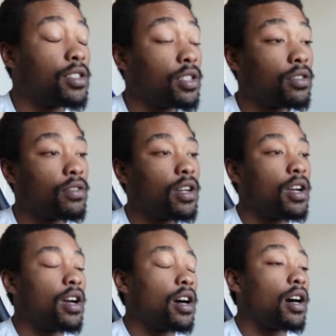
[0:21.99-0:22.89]
So
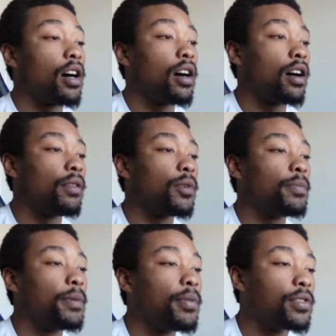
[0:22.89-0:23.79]
I won't
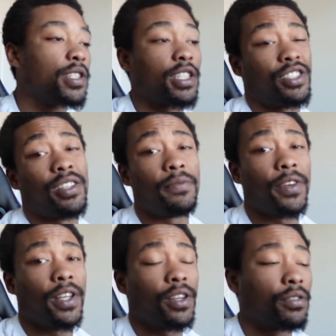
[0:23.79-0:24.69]
be posting a gym
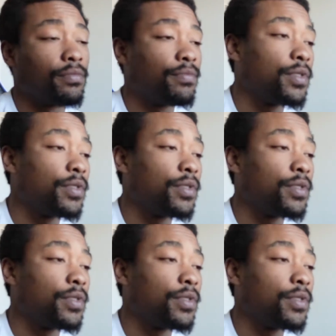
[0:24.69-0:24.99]
video,